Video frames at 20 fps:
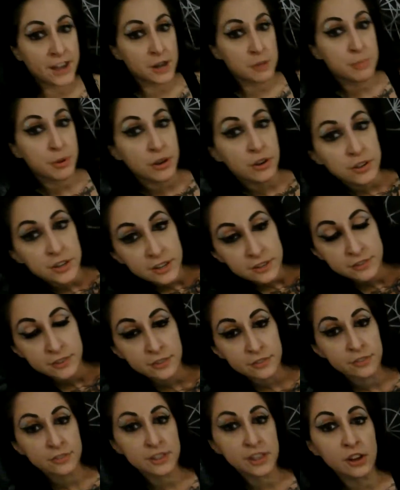abilities and
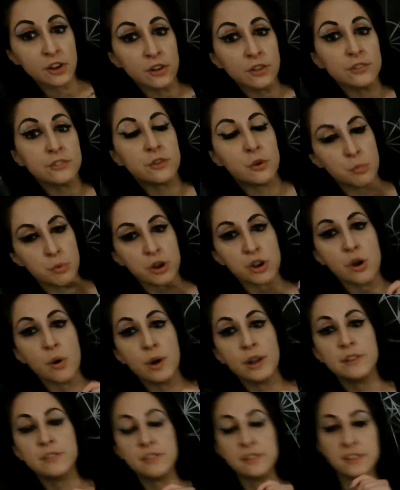skills that we're
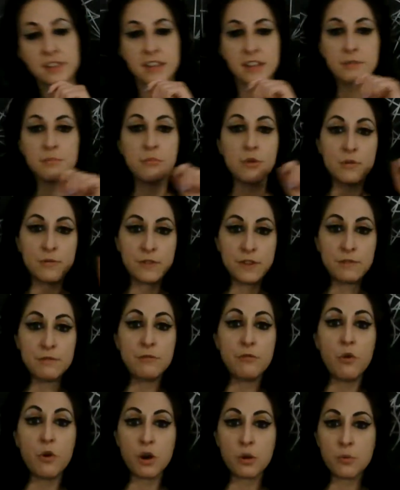going to need moving
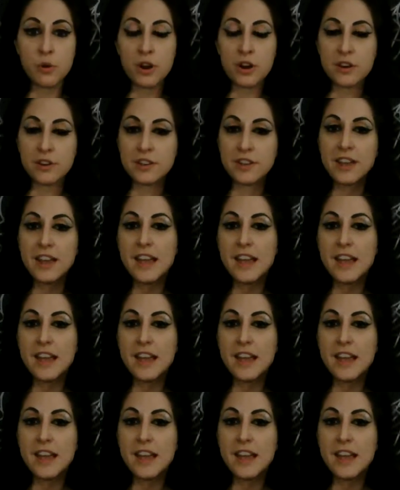forward.